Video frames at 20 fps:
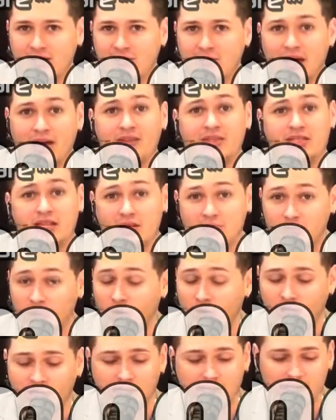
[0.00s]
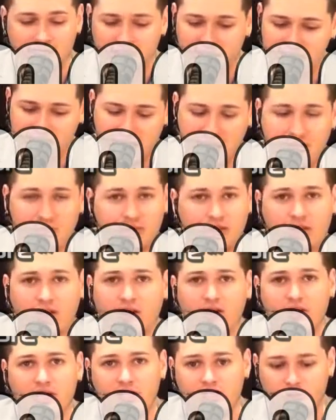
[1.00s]
By the same token, it's the same thing
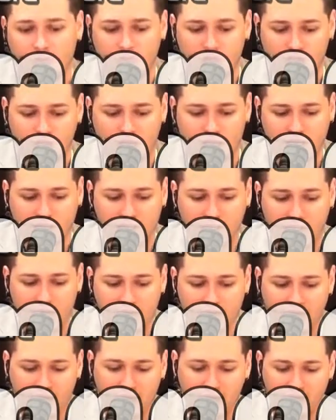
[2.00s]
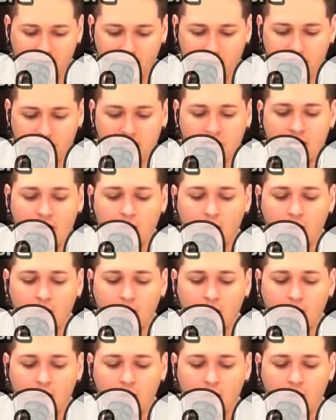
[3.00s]
on the issue of genetically modified foods.